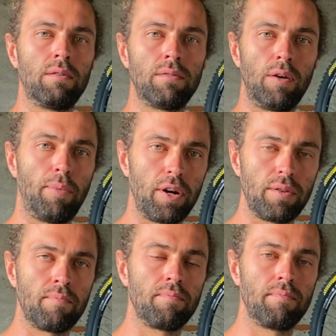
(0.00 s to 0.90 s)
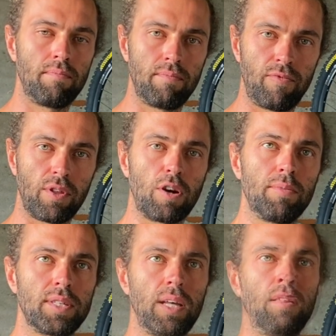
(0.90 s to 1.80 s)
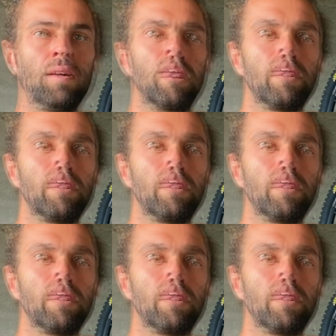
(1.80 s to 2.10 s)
I'll buy them for the common cell.